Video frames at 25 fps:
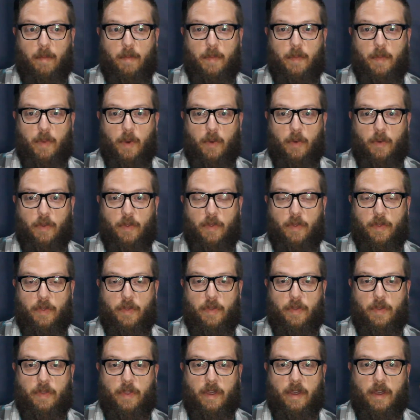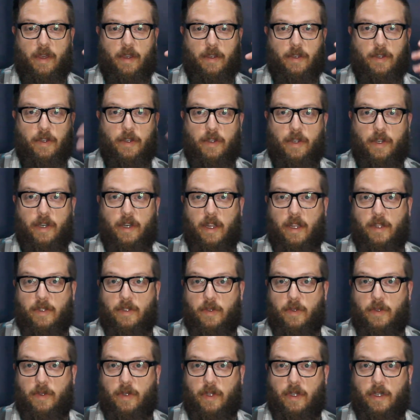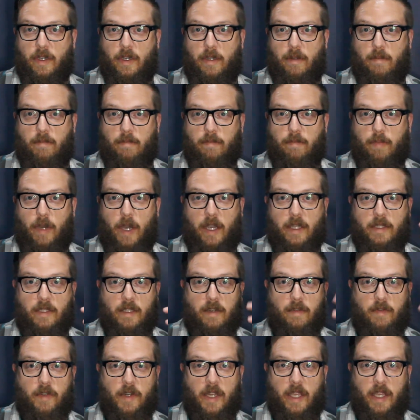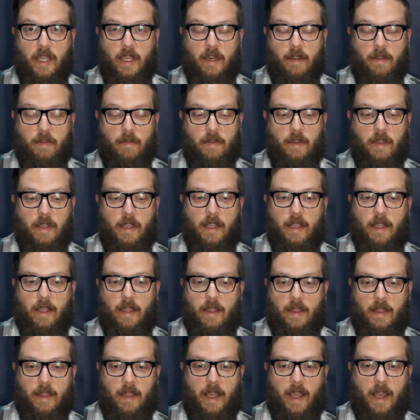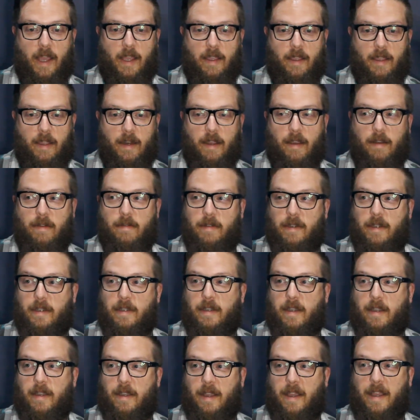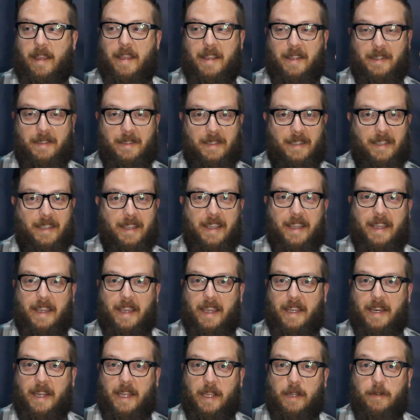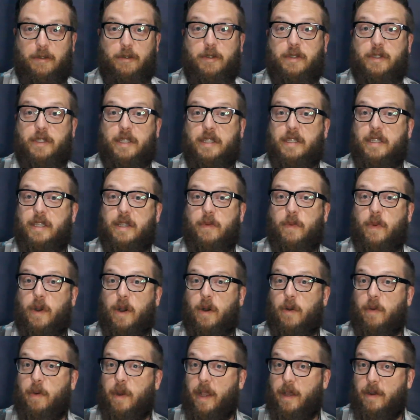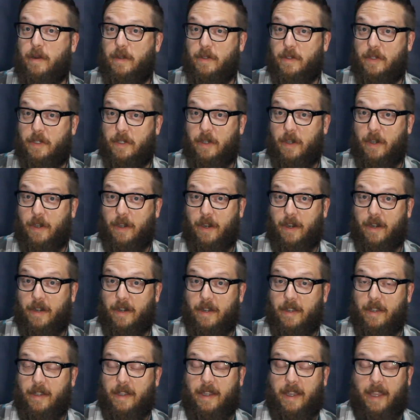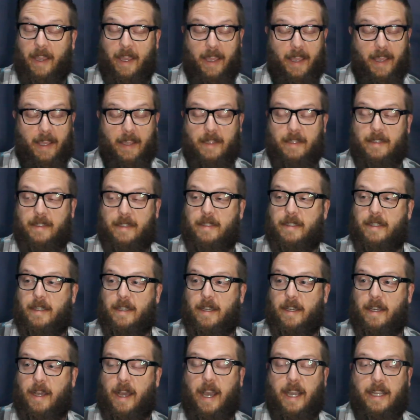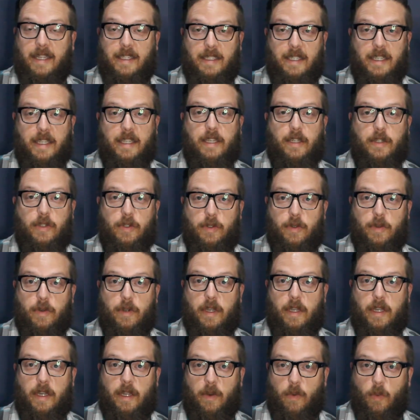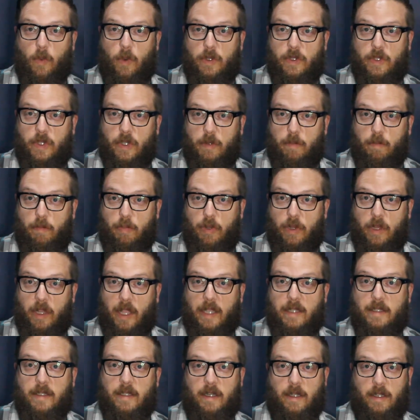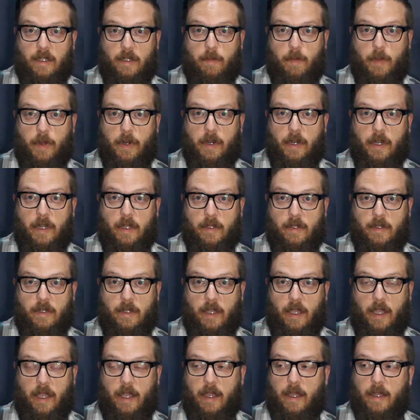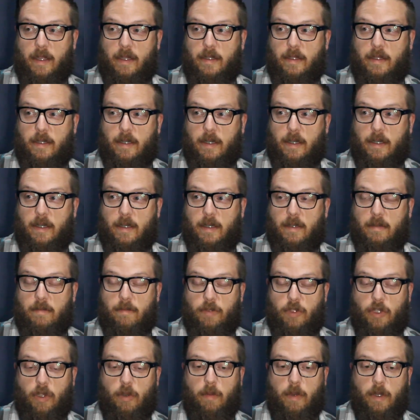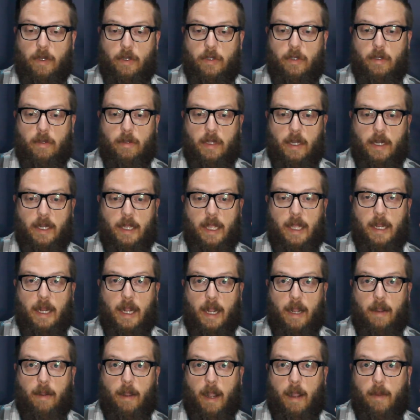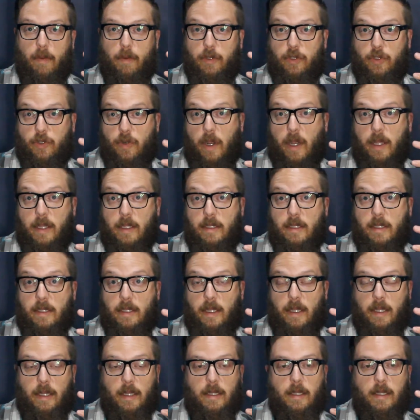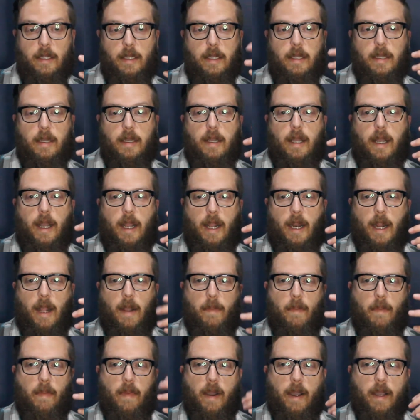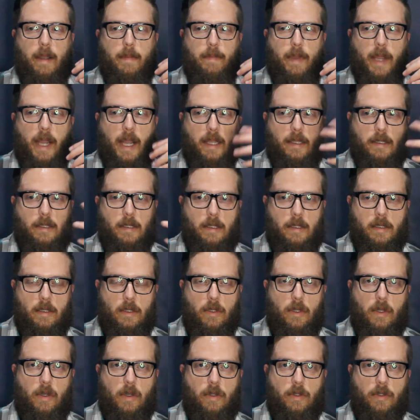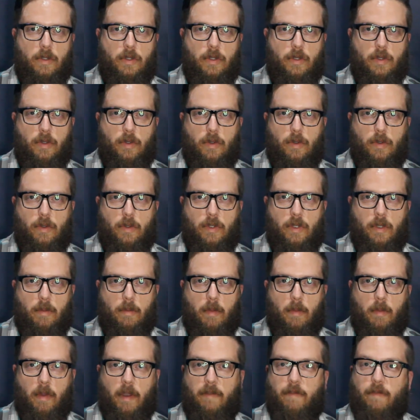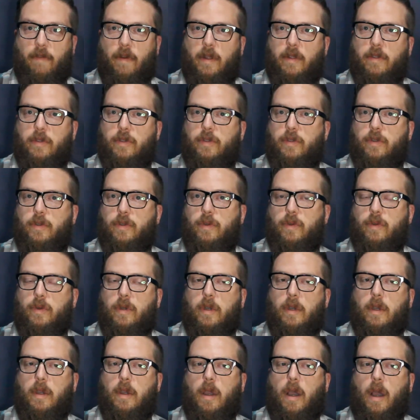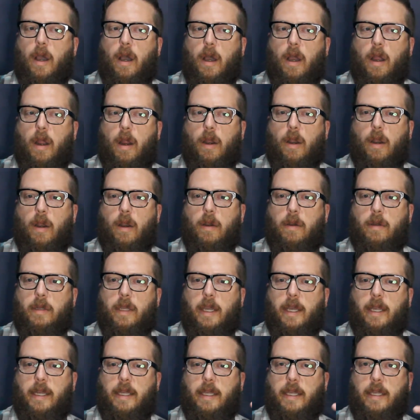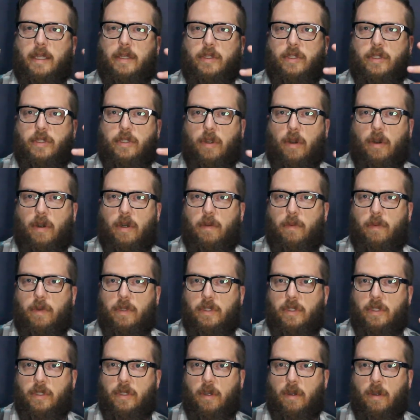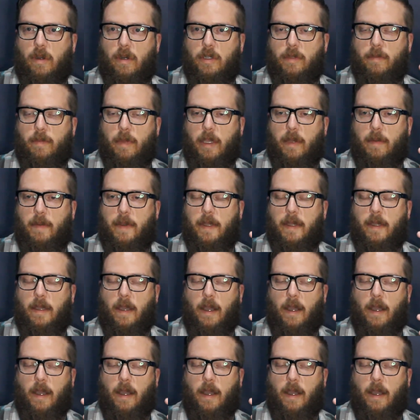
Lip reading: both the good and not so good, positive and negative. That, it's an interestingly well-rounded cigar, and I did enjoy it. It was a pleasant experience, and so much so that, again, I would try this again, and I might pass this along to some of my friends who are kind of getting started with cigars, maybe,